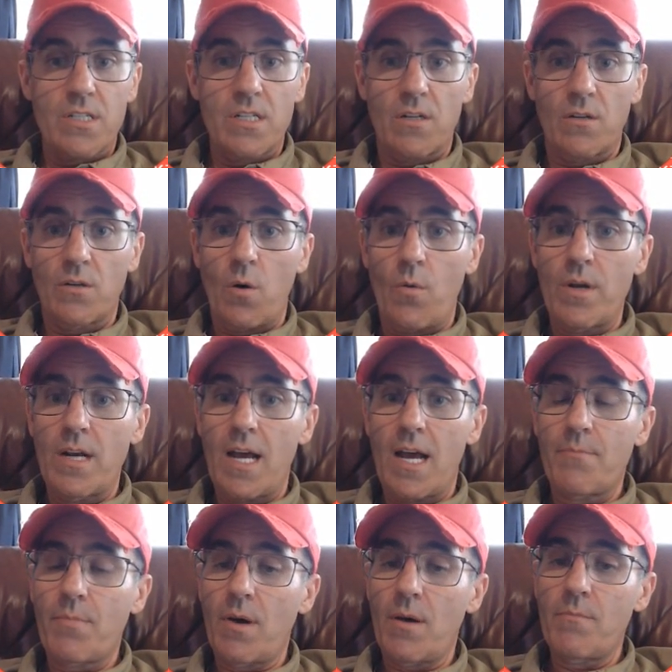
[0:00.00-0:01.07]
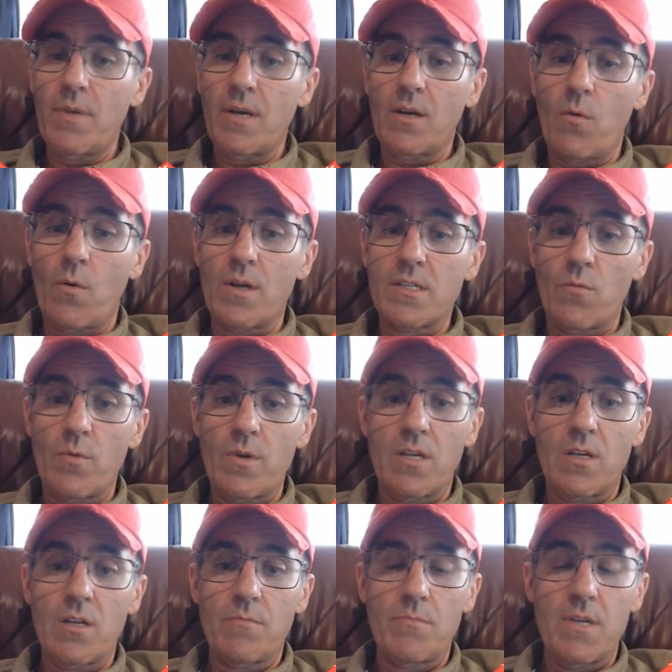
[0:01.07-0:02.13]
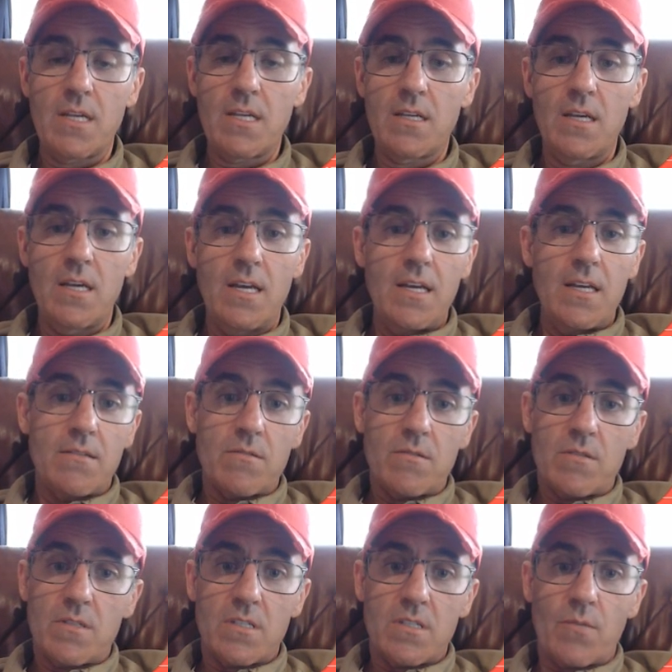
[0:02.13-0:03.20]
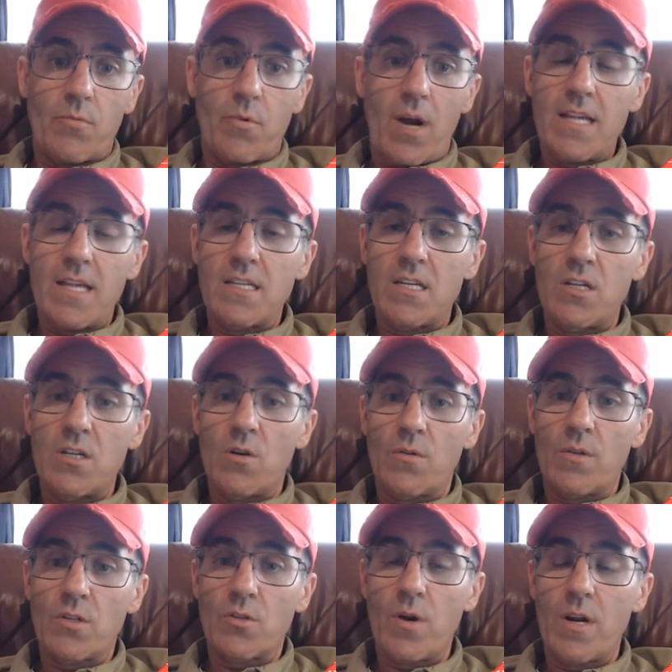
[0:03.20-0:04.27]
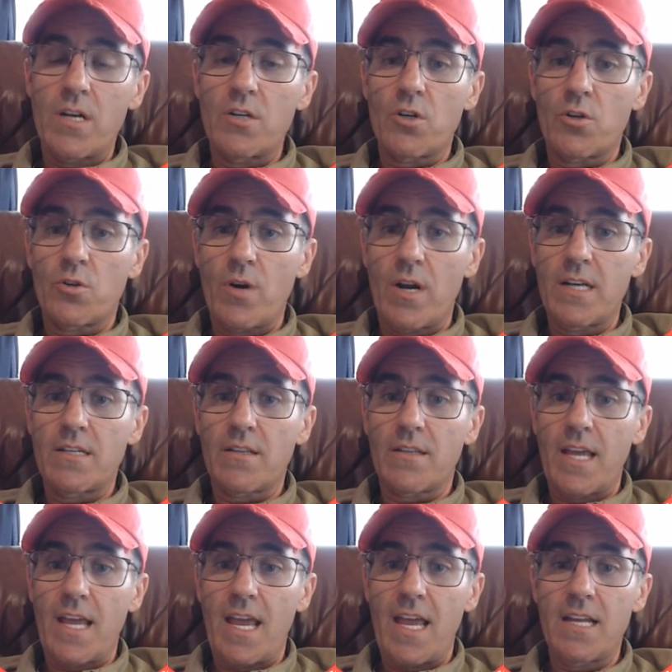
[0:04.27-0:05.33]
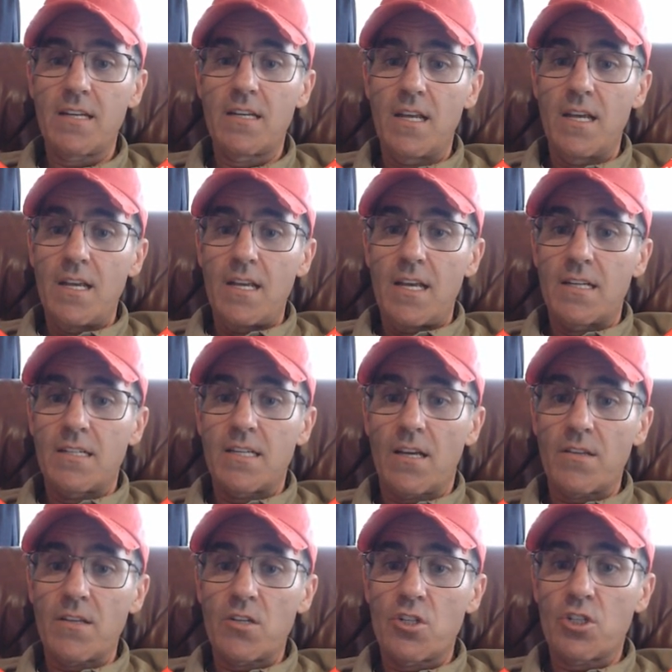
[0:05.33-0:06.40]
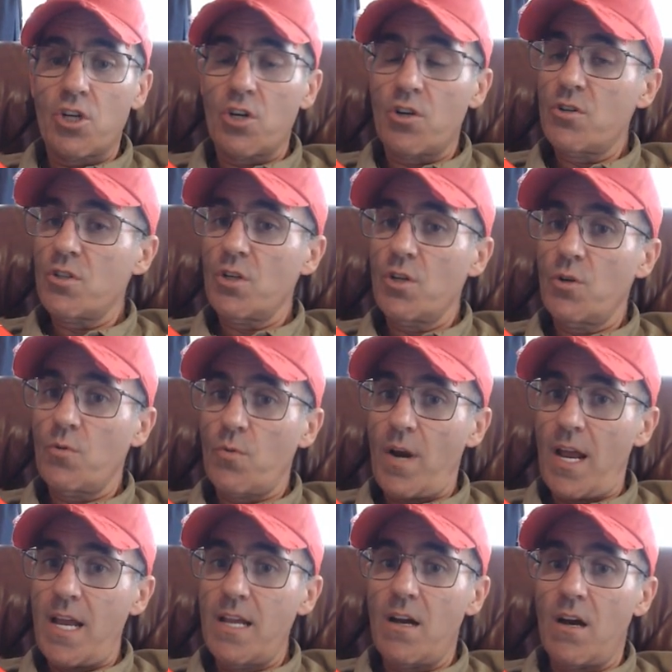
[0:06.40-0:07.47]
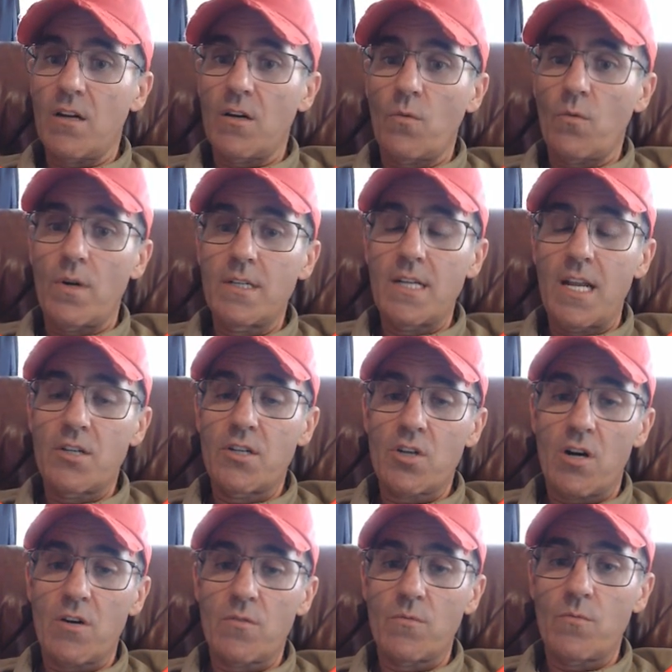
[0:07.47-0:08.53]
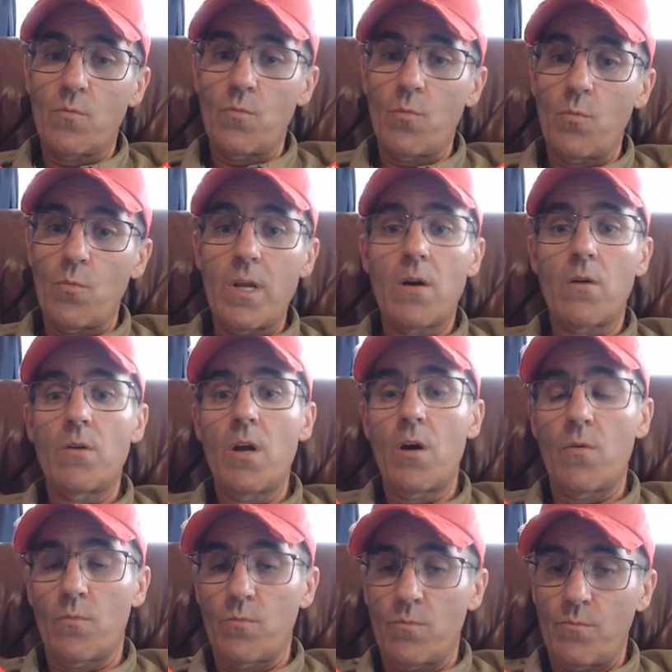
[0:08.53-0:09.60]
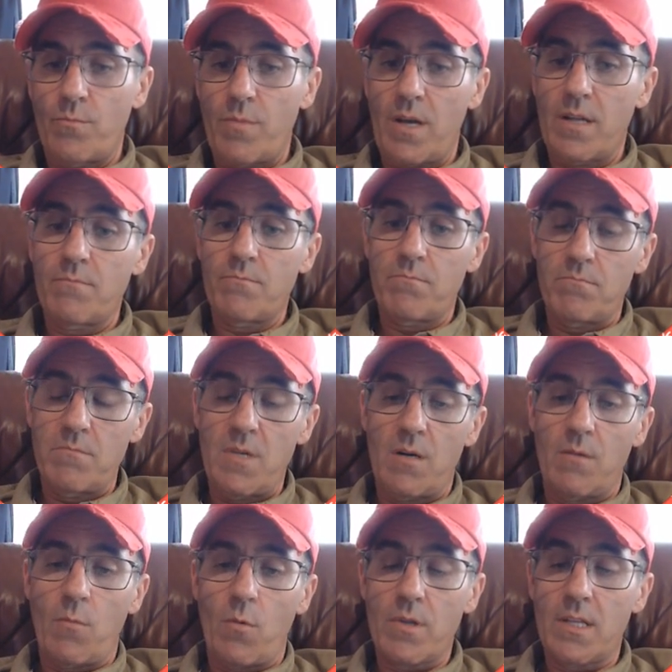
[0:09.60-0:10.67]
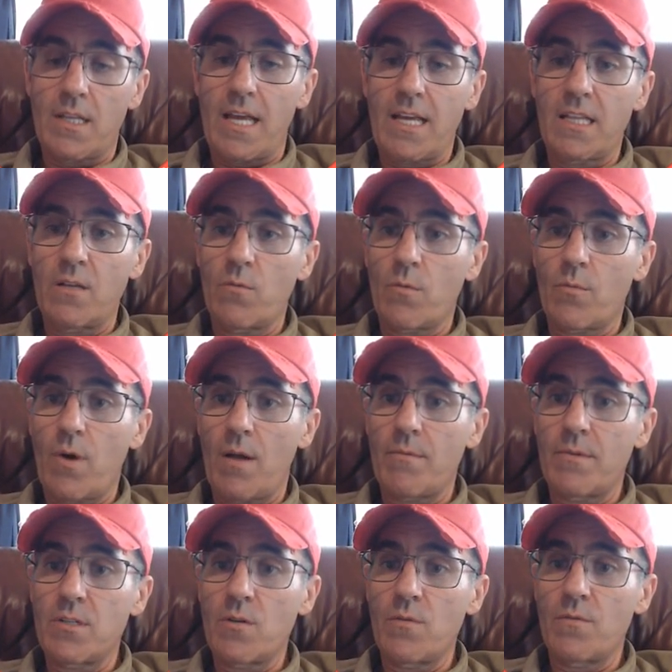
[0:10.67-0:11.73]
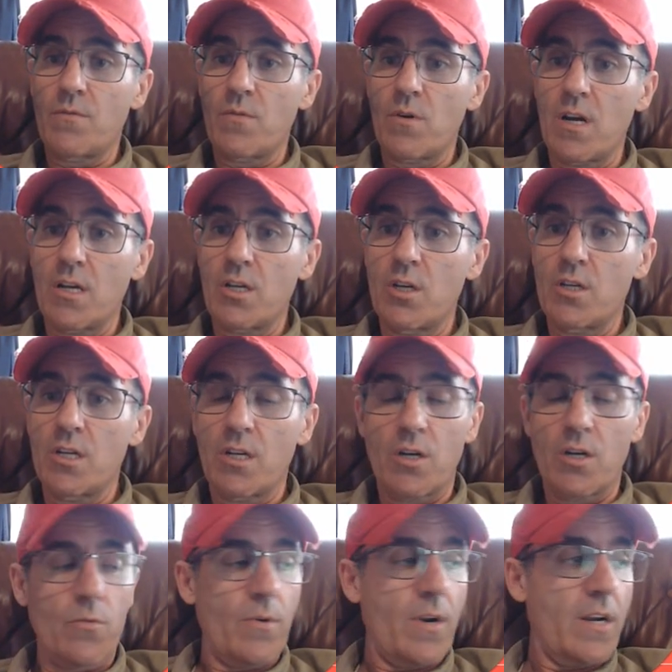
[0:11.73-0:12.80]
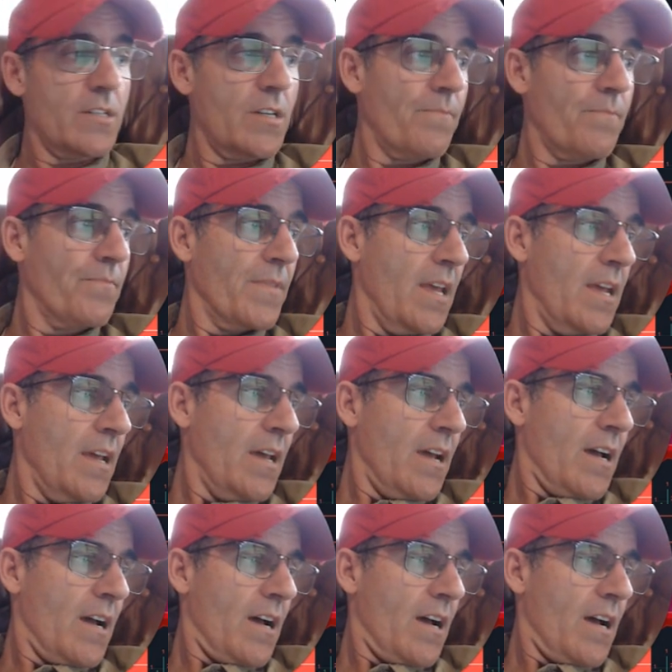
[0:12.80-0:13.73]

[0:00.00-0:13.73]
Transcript: We're still going up on Bitcoin, so we could be surprising. You know, the trend is your trend till the end. Until this turns gray on a one-day chart, we don't know. But you know, more than likely, we're probably due for a good correction.